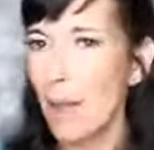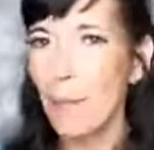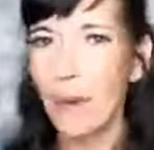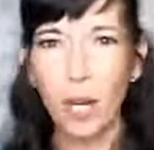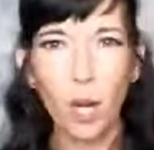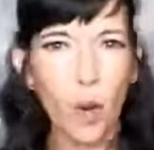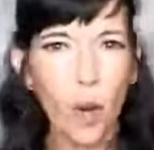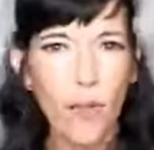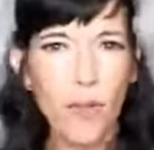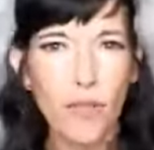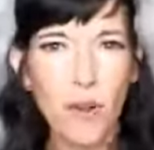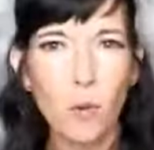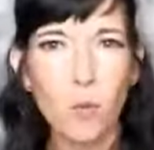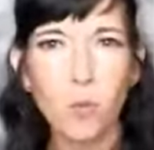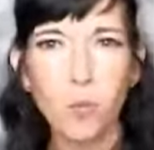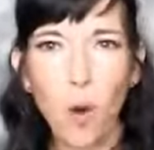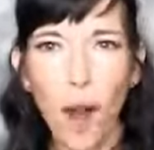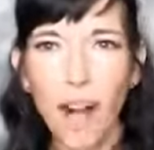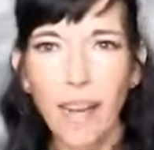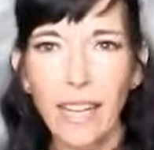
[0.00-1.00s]
I'm gonna go out there,
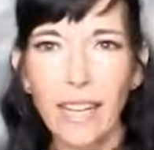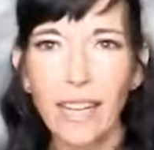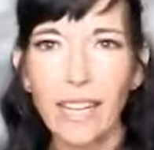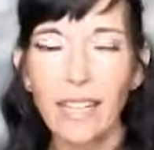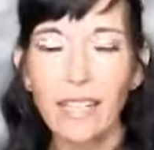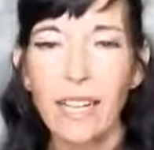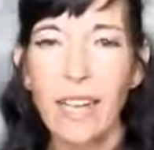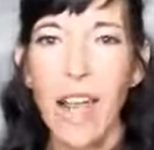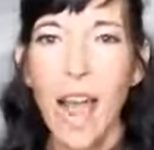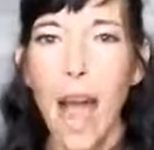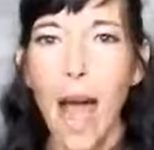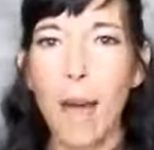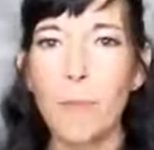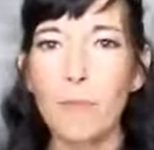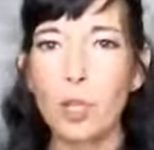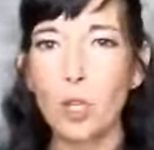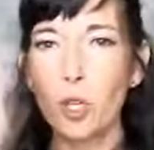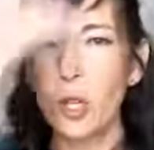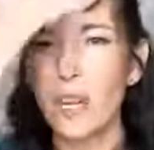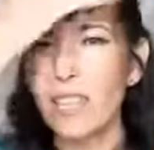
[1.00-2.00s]
rock it. I'm
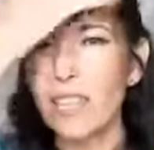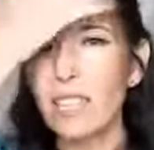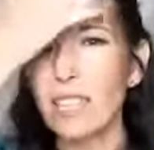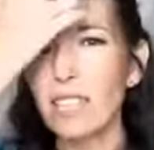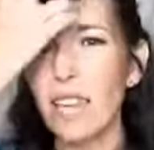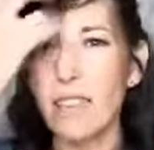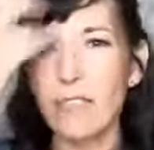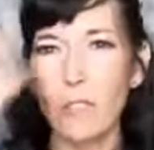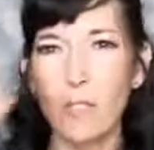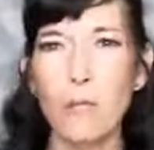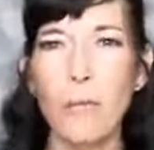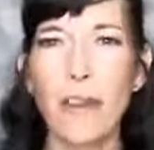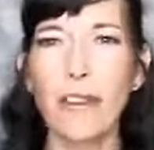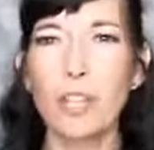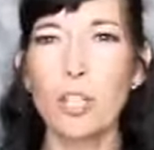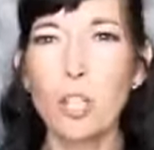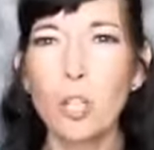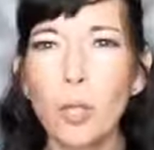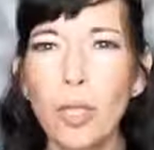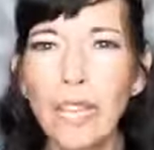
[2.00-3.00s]
gonna create the life of my
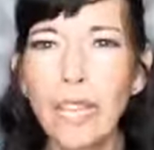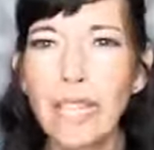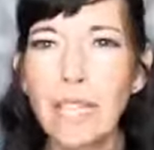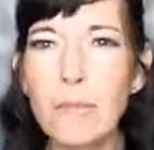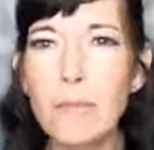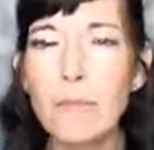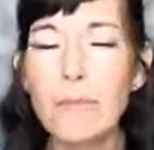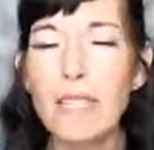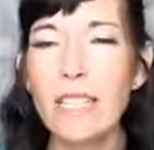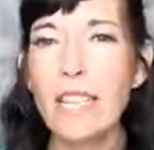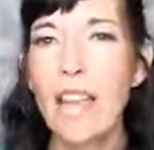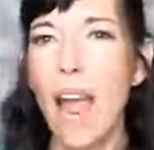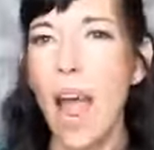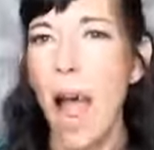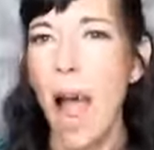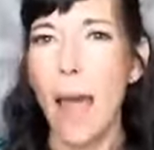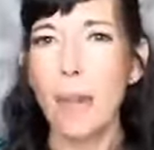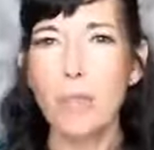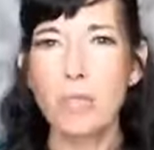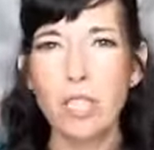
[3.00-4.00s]
dreams.
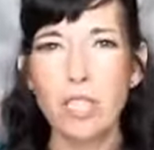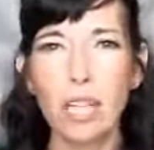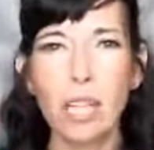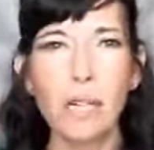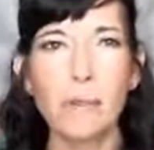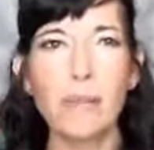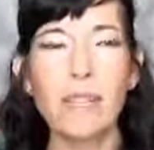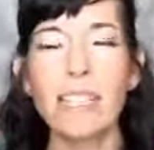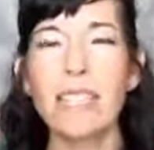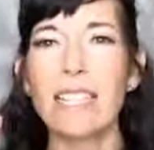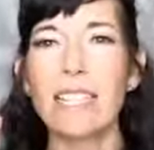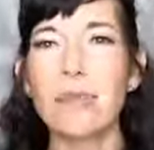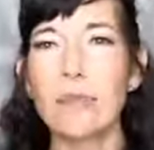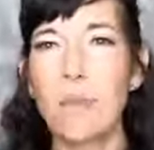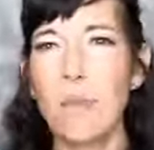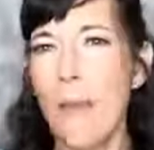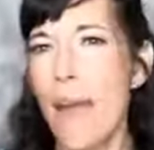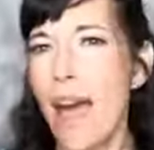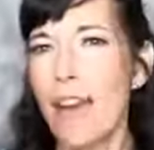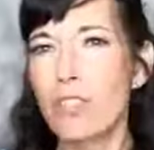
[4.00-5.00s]
I'm just gonna be this
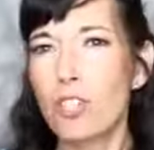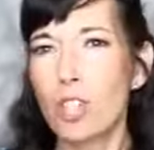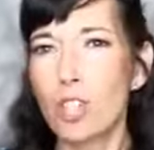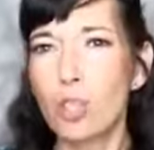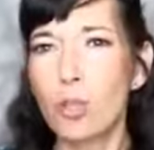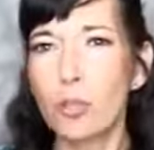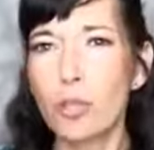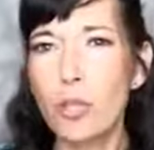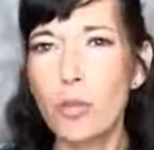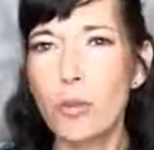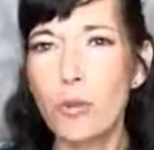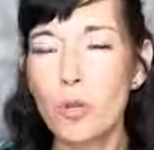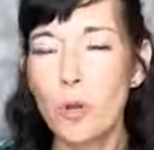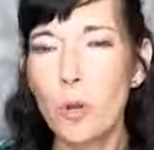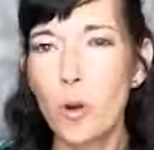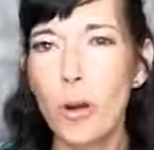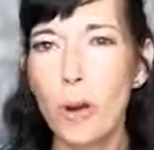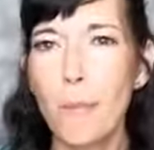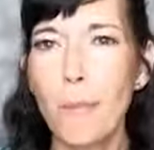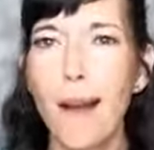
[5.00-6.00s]
magical
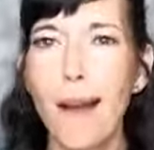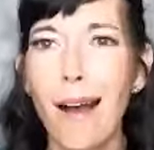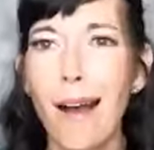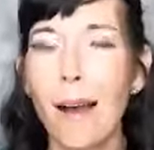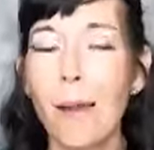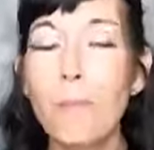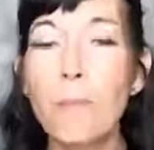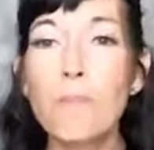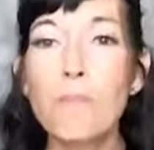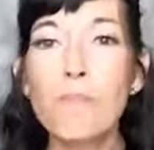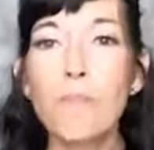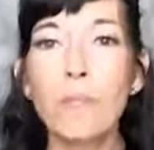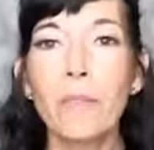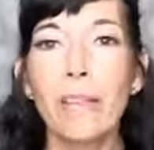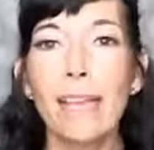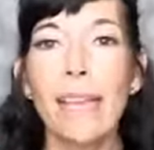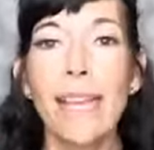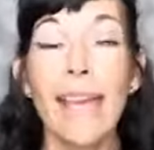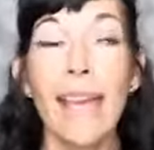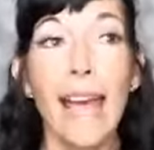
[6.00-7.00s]
unicorn mom.
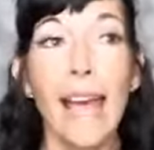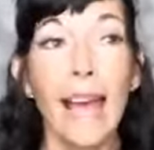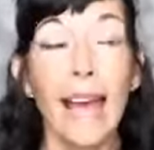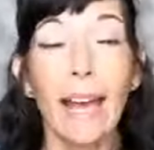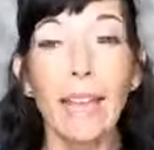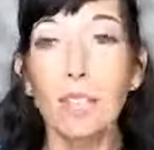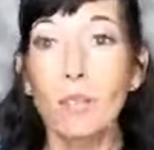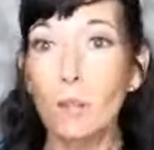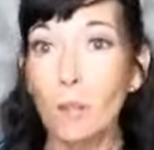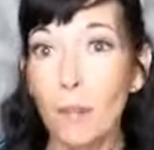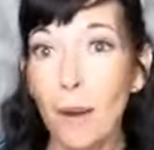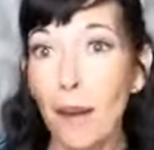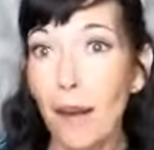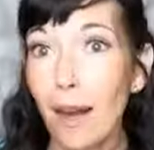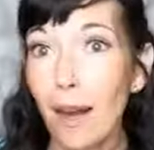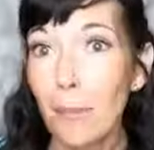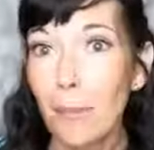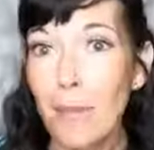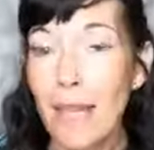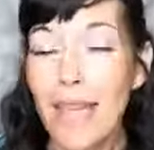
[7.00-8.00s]

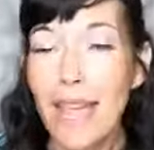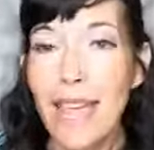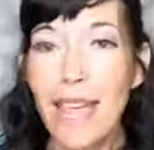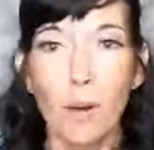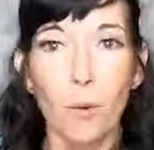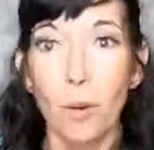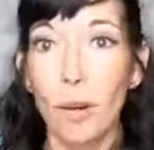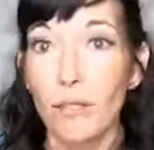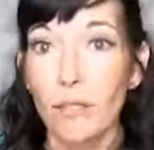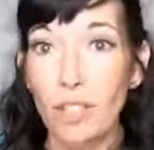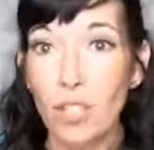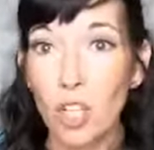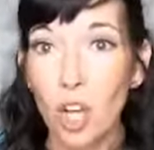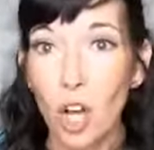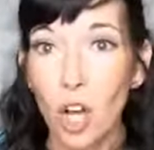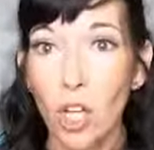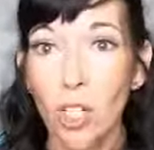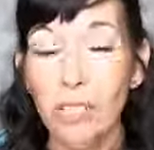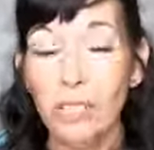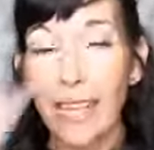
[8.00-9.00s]
Unimom, whatever it's
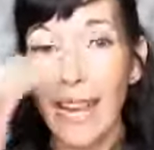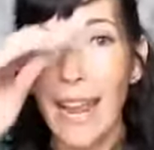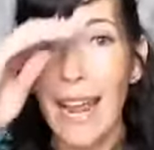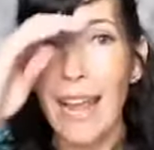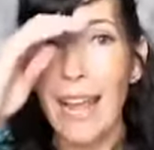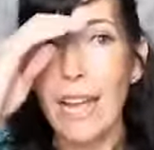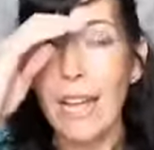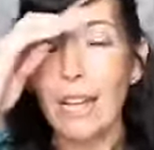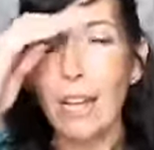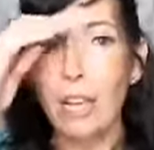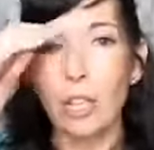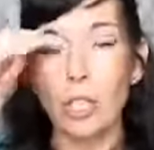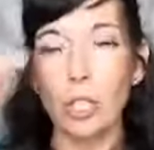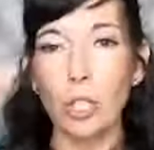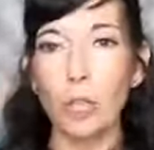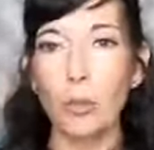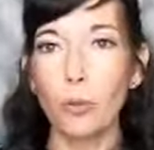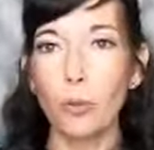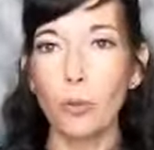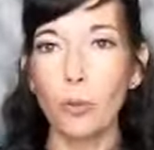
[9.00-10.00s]
called, and
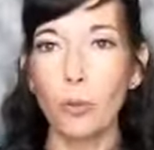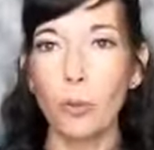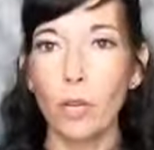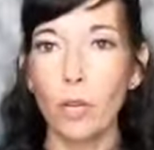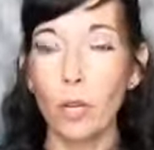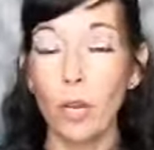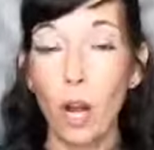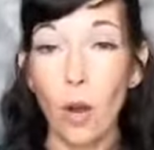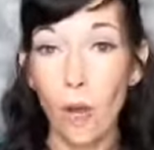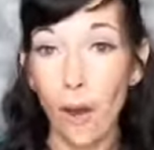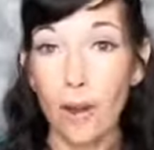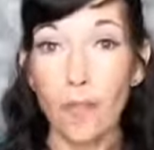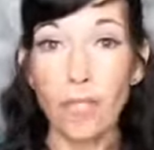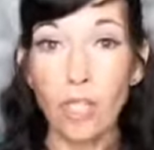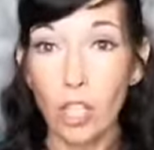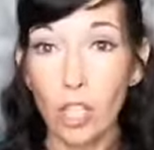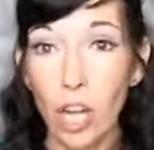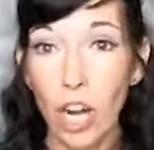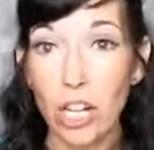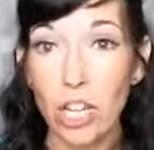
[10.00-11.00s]
you go out
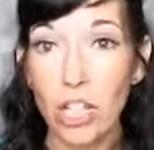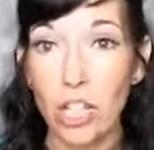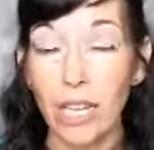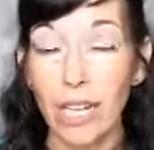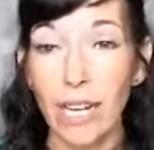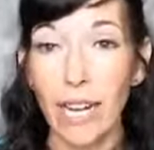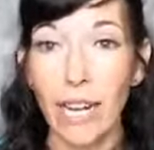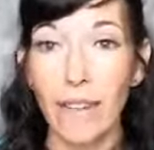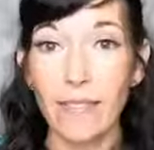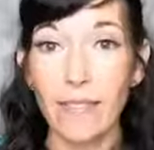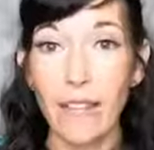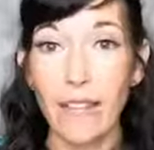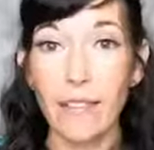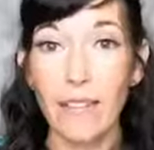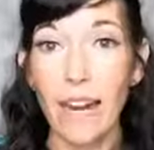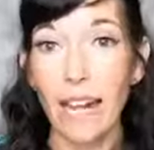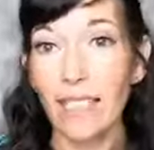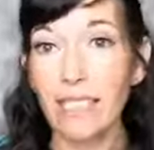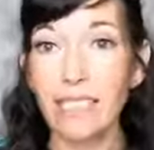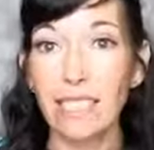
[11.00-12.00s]
to crush it, and then the
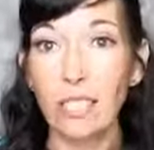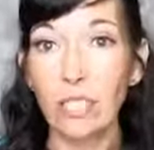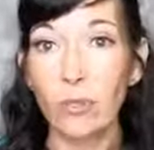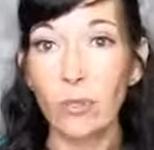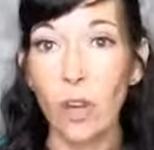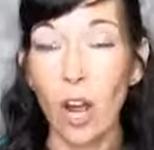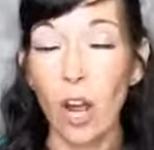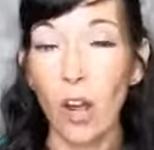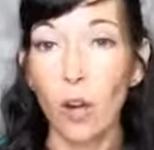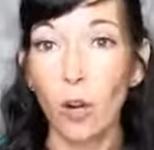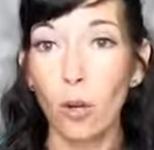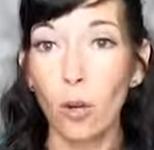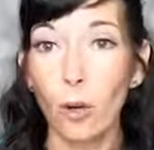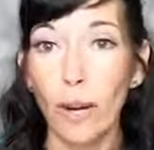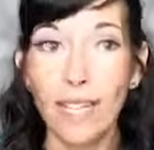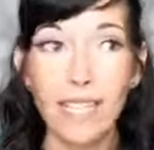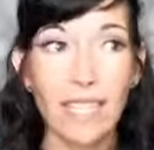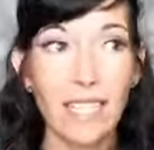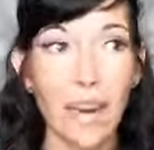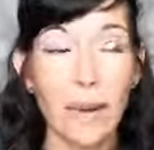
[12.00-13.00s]
next thing you know,
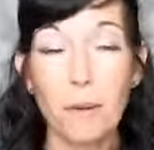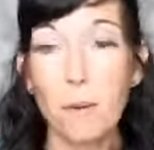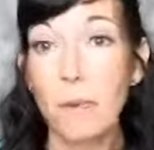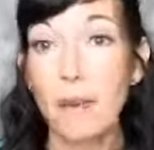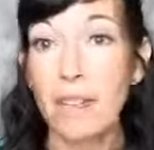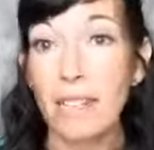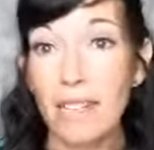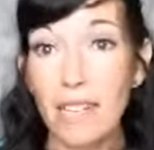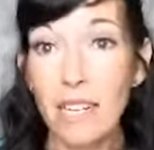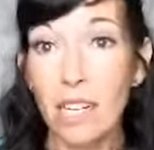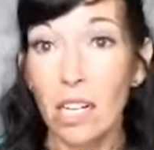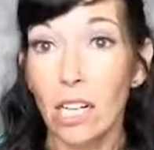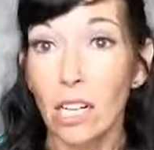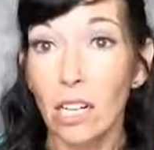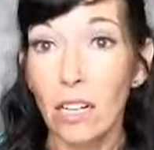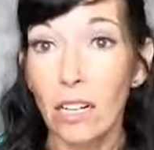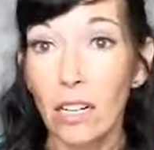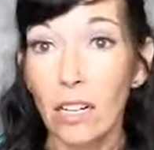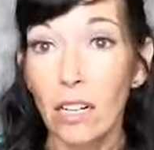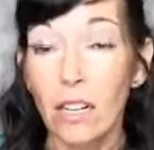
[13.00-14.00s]
it's time to make
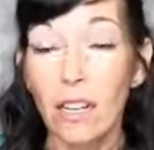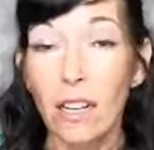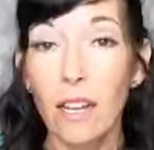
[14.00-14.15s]
dinner,